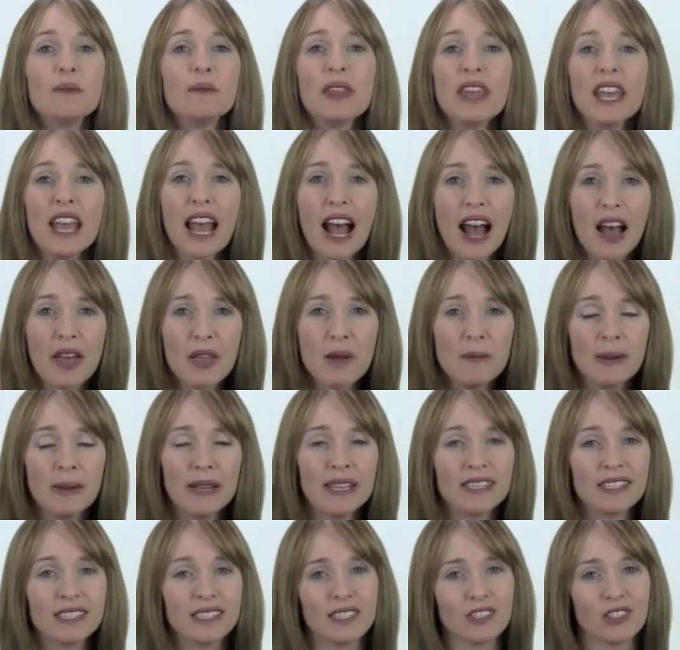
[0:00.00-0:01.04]
but the other
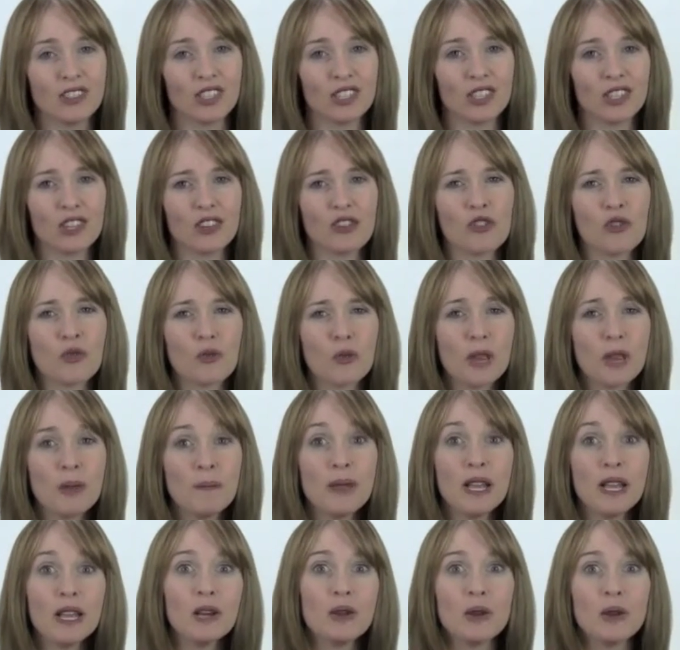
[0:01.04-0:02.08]
piece is just the
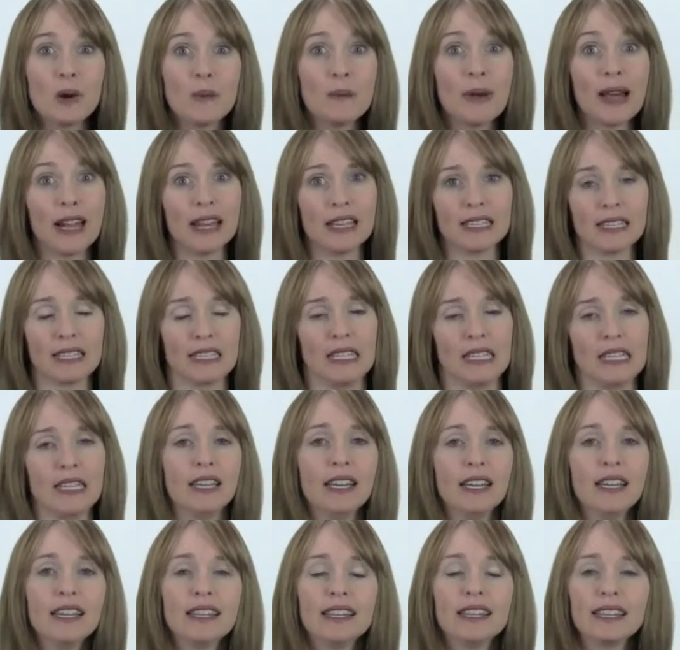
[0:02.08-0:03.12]
creeping normalcy
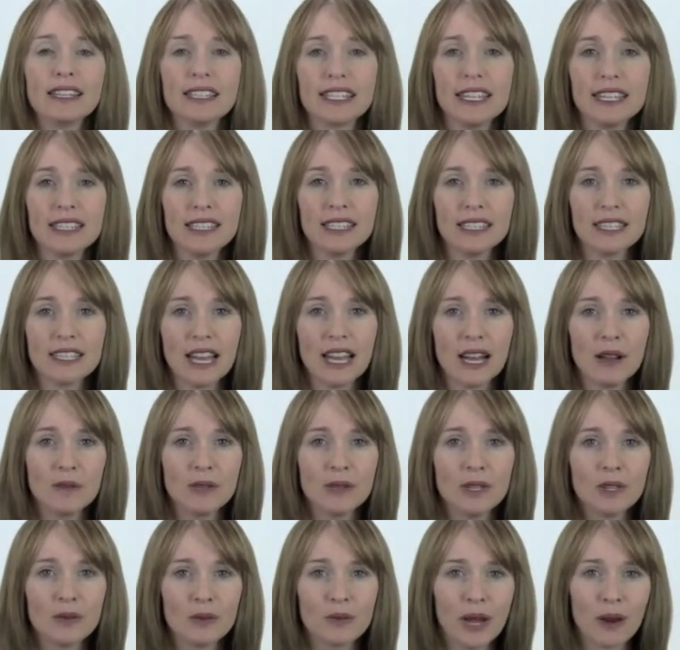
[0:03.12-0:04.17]
that tends to come
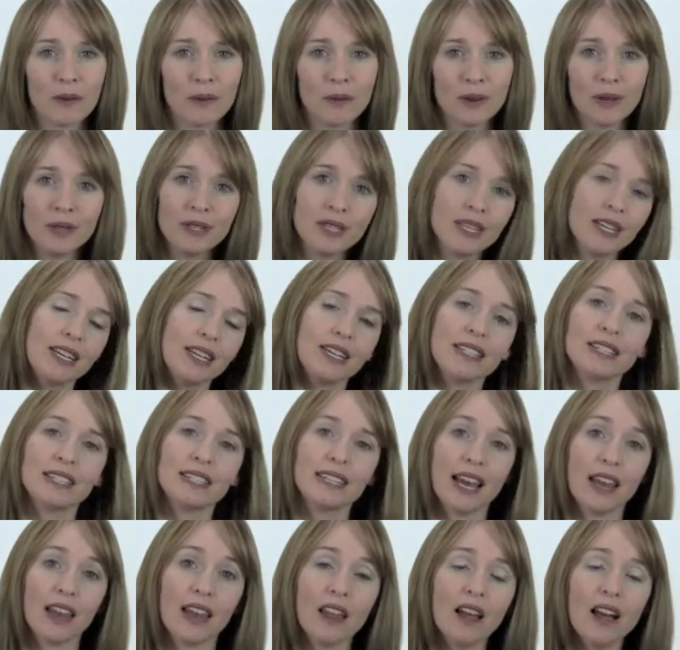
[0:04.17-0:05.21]
into our routines
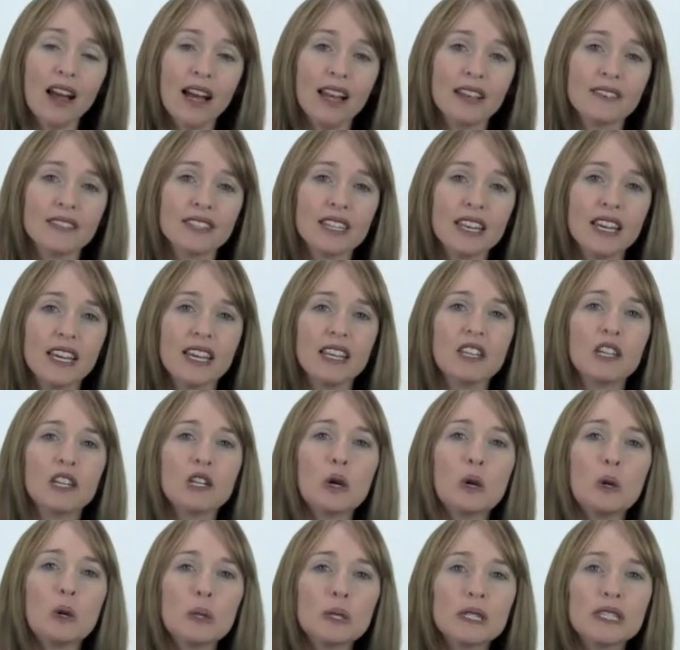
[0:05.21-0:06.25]
and our lives that
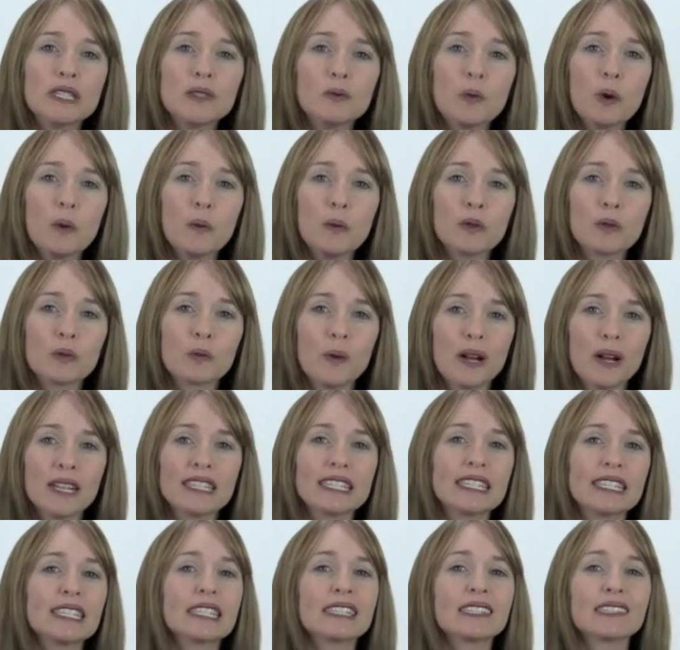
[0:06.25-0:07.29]
causes what was
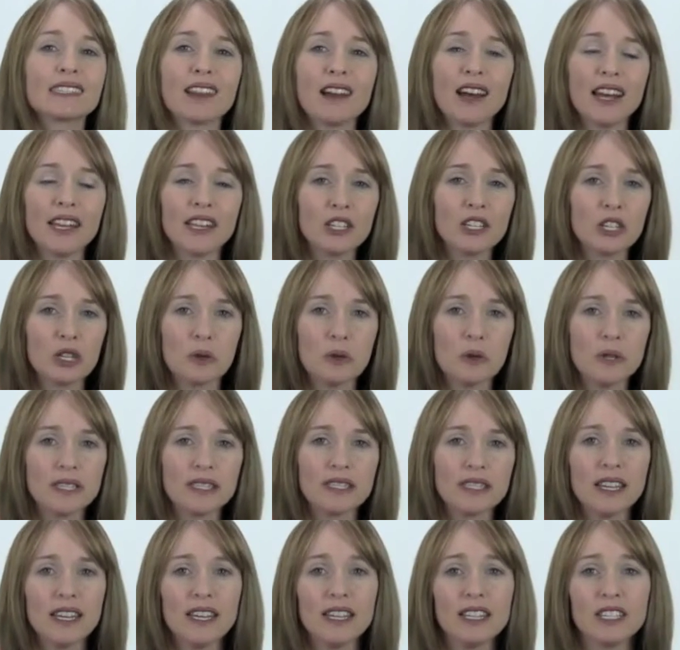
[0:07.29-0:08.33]
once exciting to
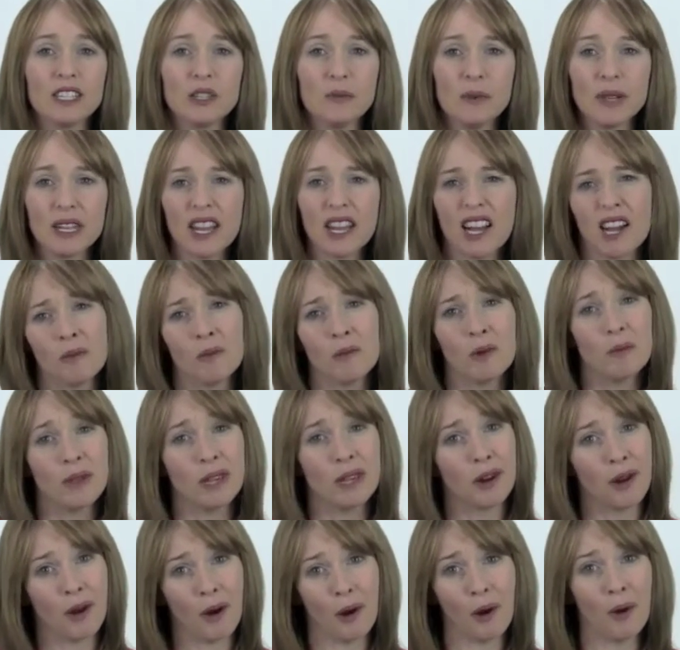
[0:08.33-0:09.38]
us to become a
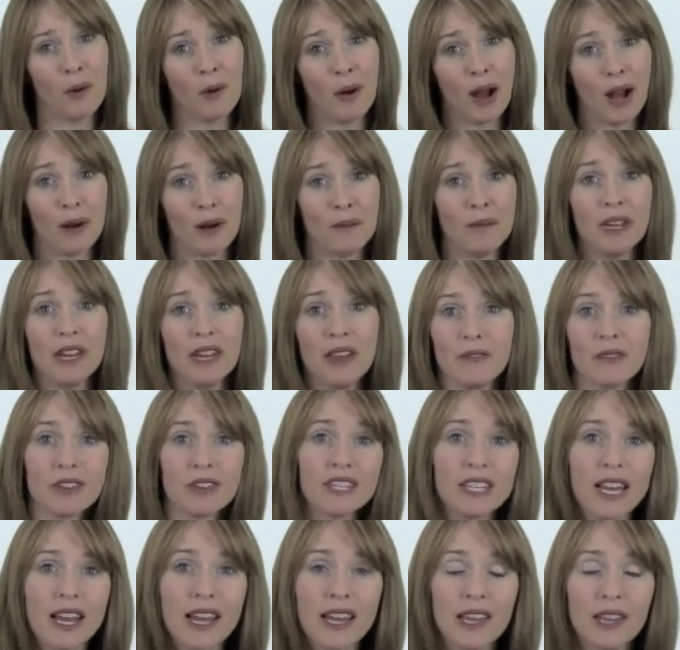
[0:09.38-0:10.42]
bit ho-hum and
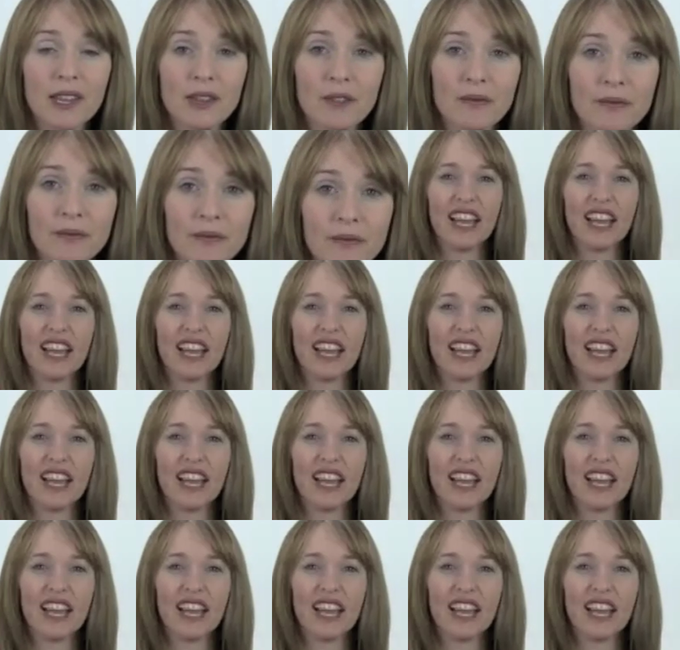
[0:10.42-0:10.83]
everyday.